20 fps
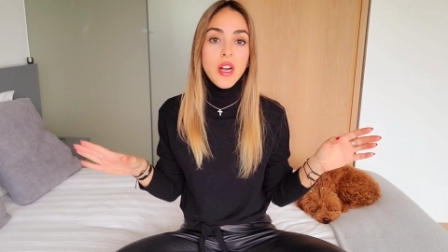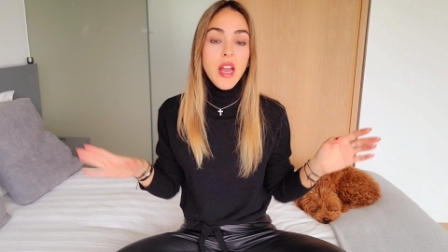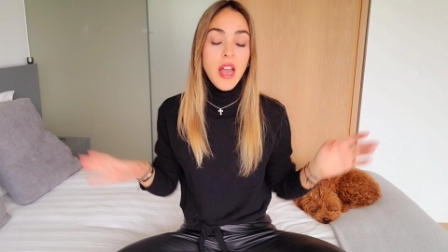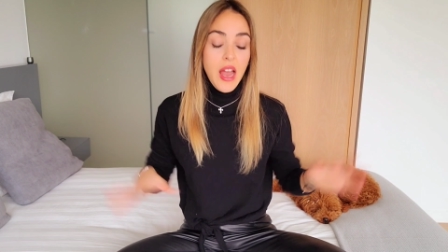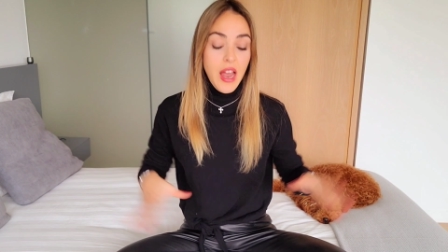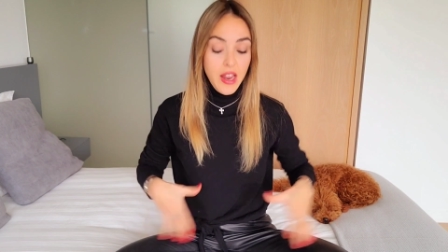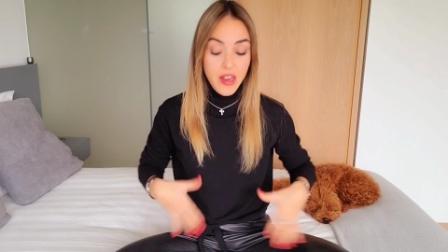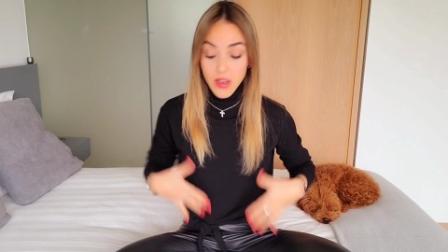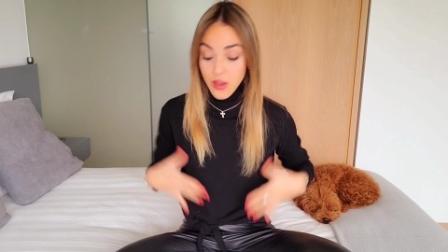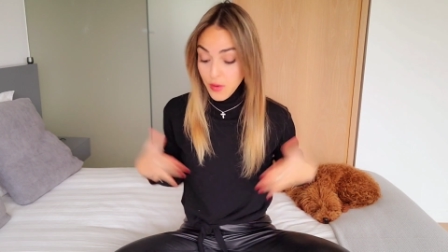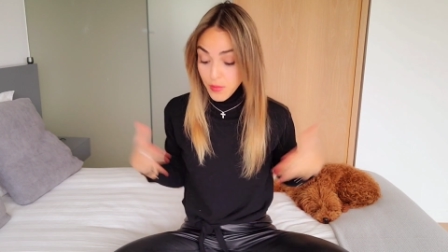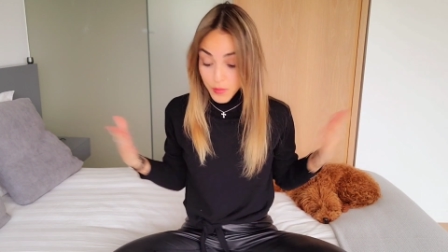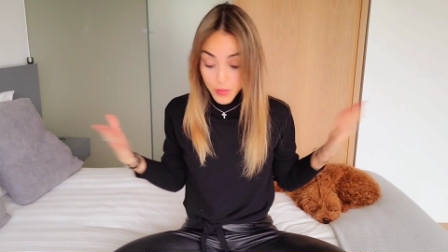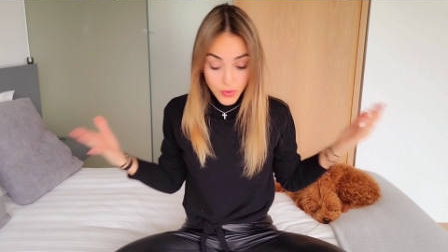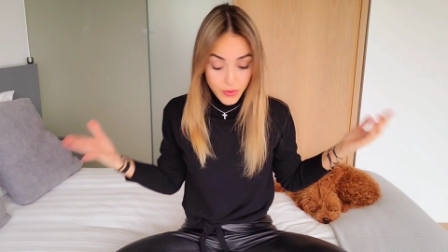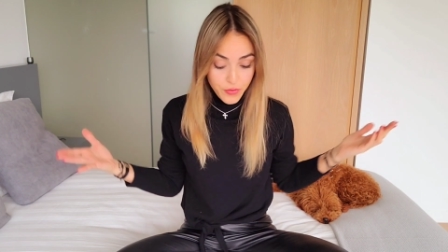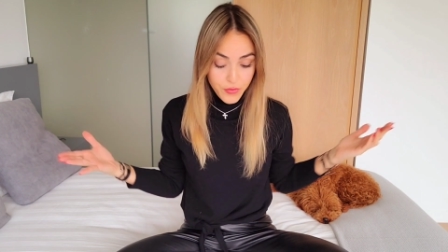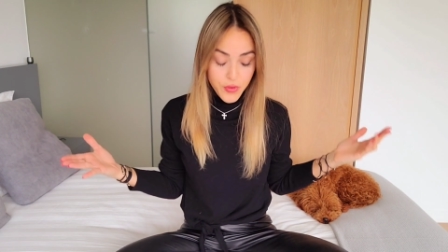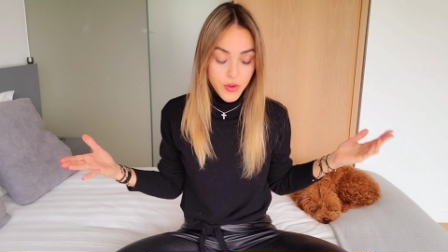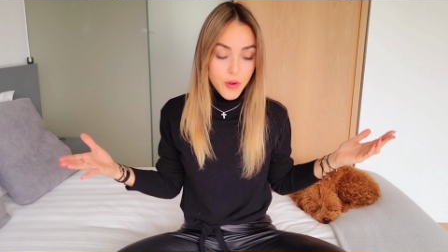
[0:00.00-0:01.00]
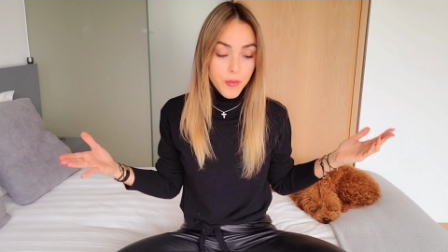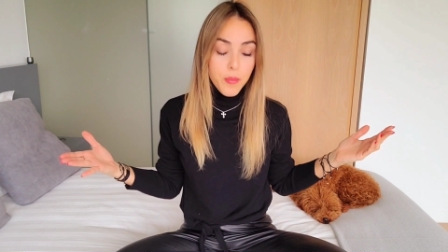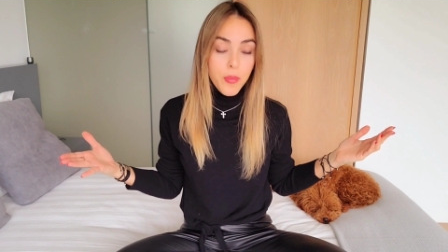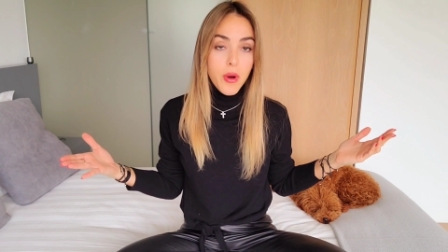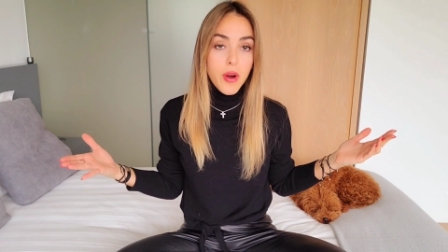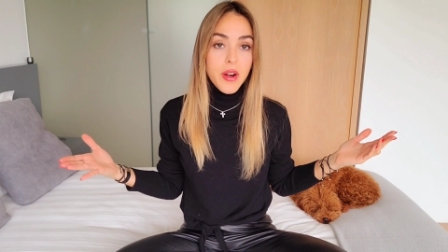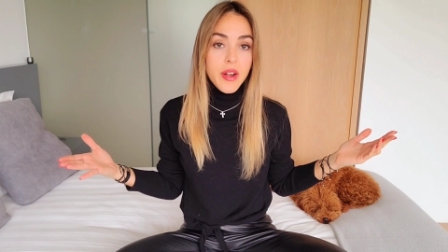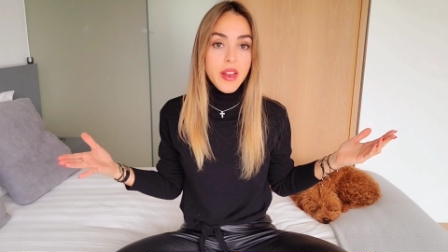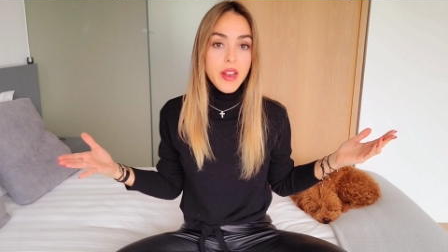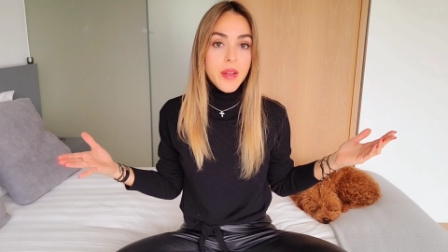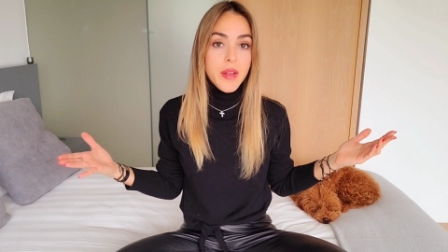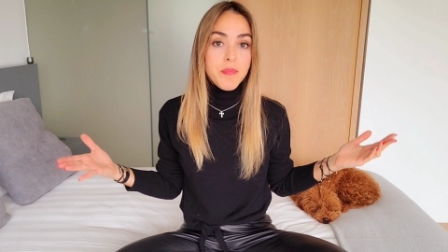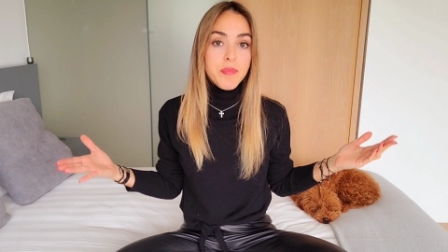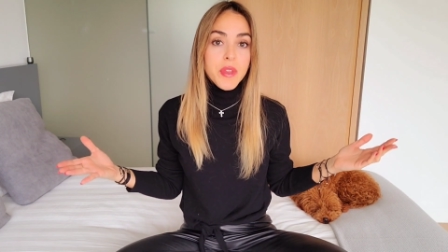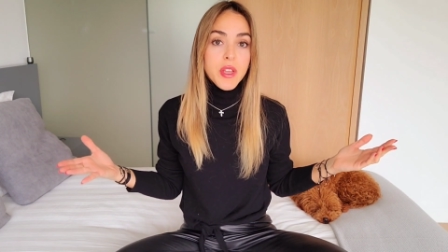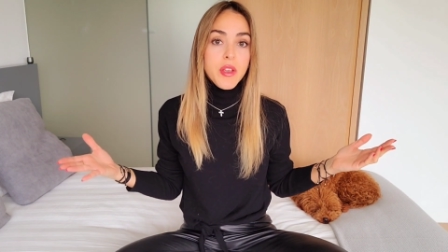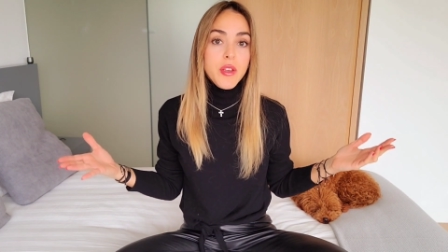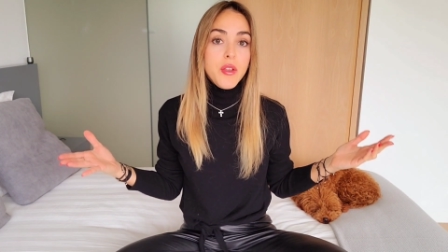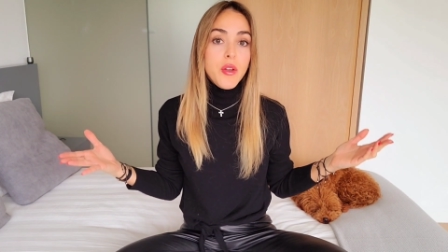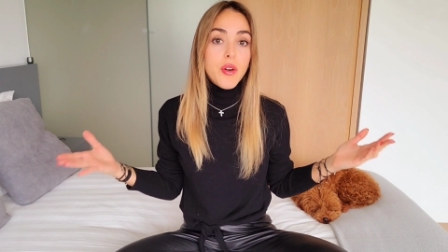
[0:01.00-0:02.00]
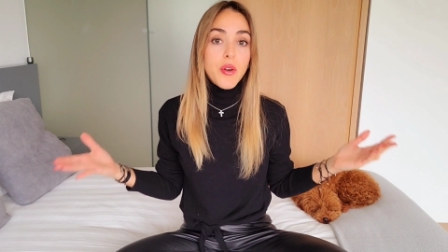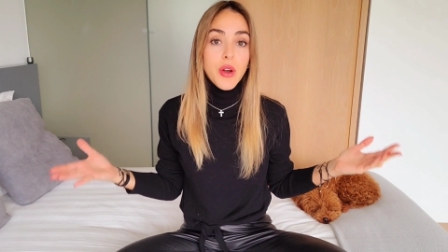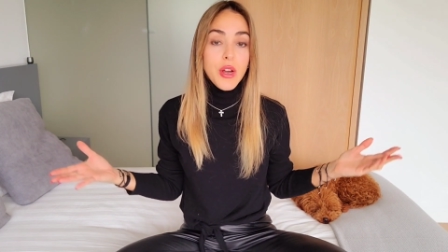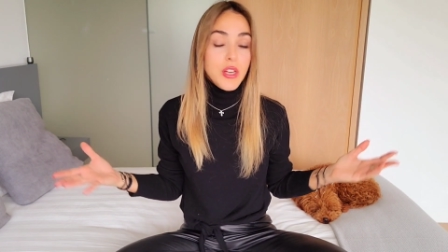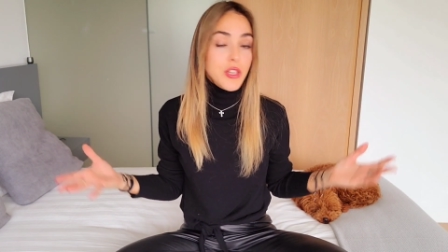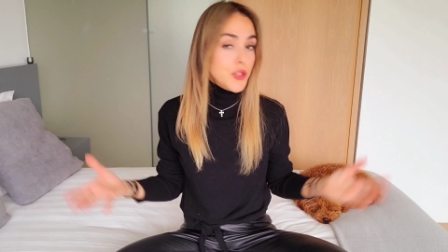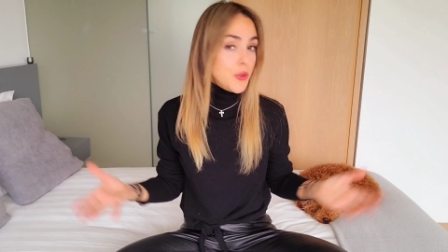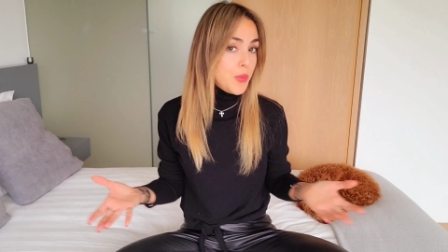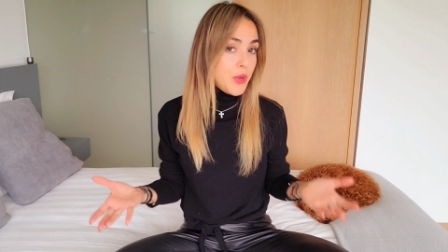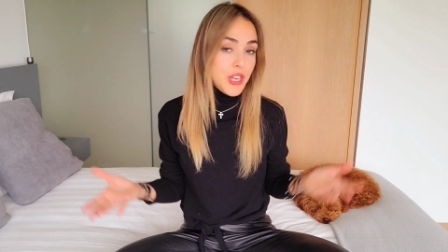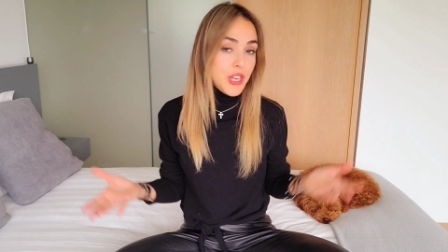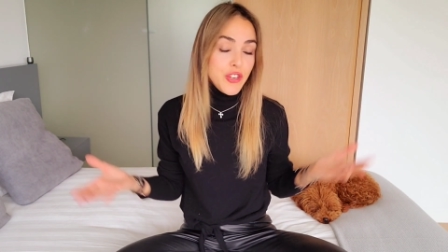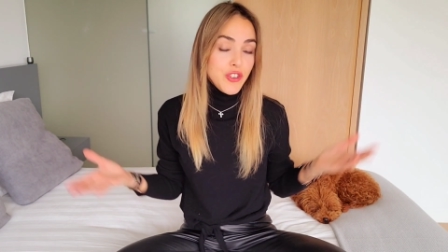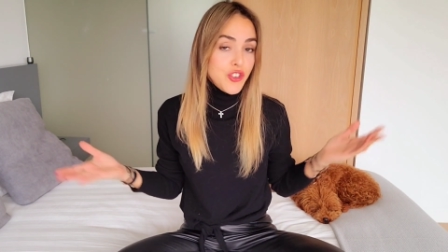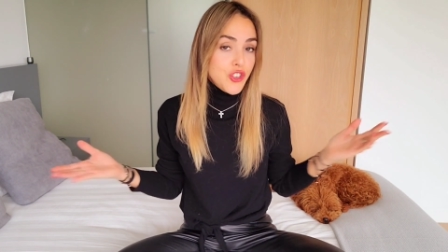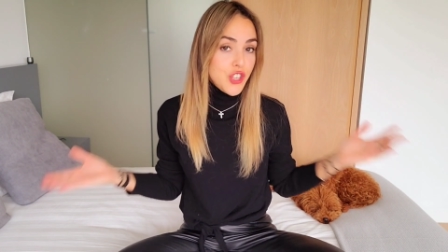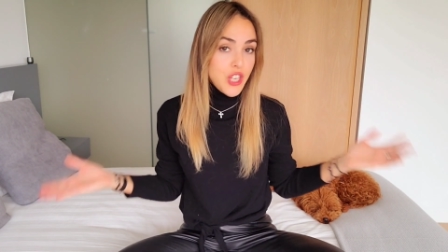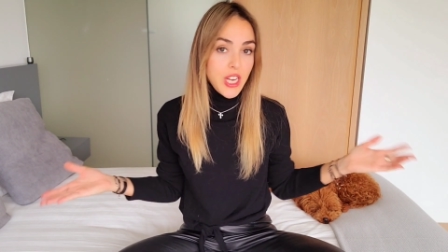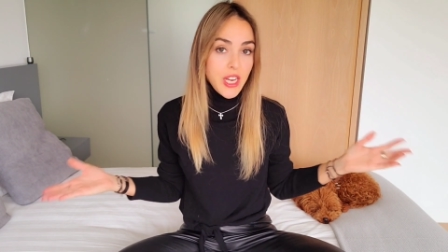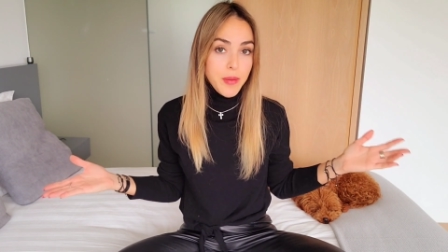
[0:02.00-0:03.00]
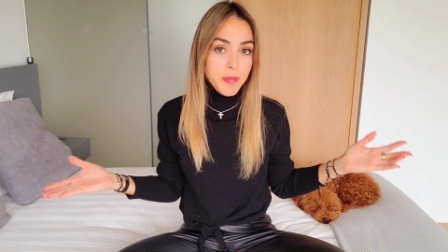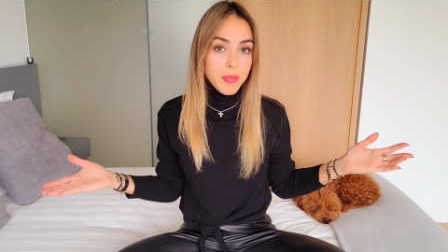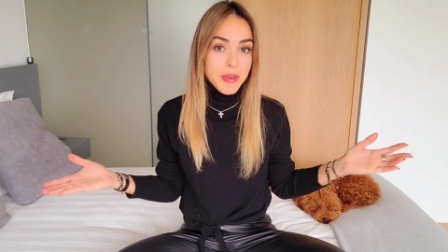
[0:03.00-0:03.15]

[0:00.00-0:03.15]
and you move your body, you're going to be in shape,